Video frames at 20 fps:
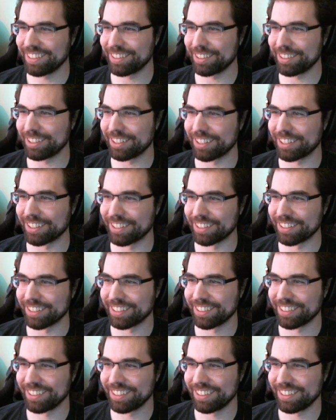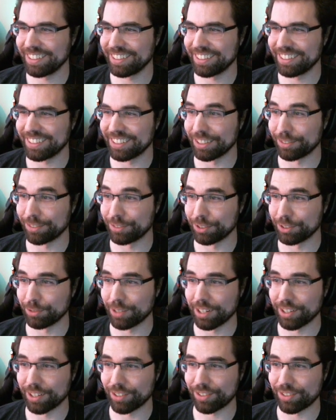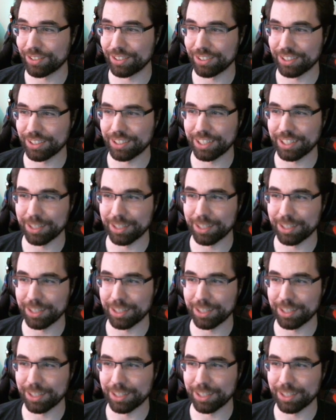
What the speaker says: if you want to see the game